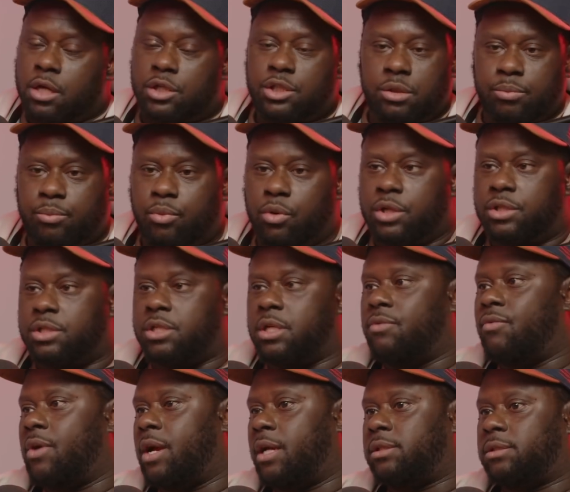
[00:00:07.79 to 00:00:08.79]
it's is your Set the
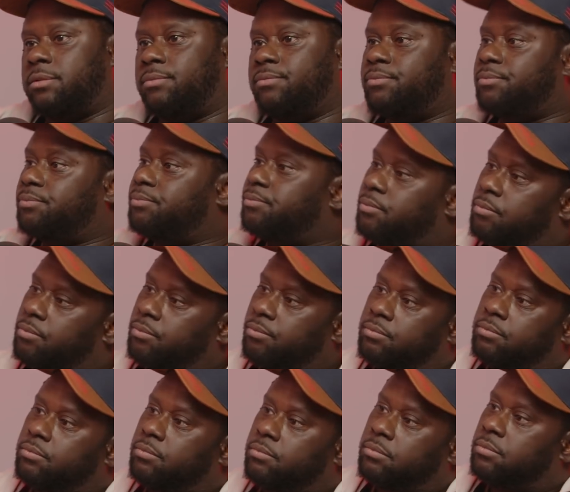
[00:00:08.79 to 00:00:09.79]
T-Rex. Tone
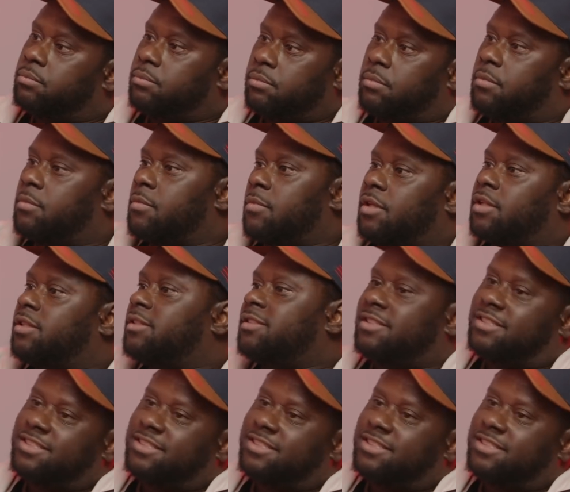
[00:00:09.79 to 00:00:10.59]
podcast.